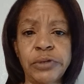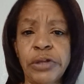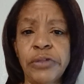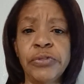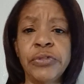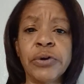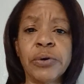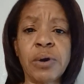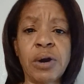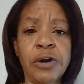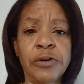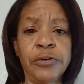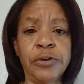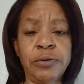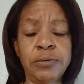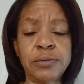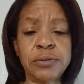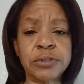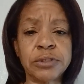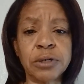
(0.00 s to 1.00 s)
There are
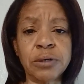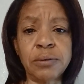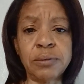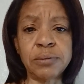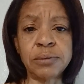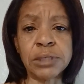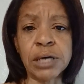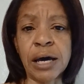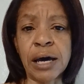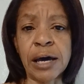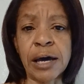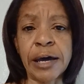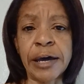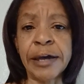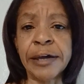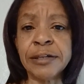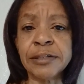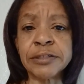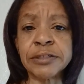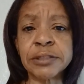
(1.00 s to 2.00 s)
no soul
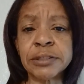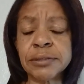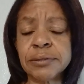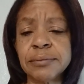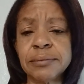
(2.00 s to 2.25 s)
ties,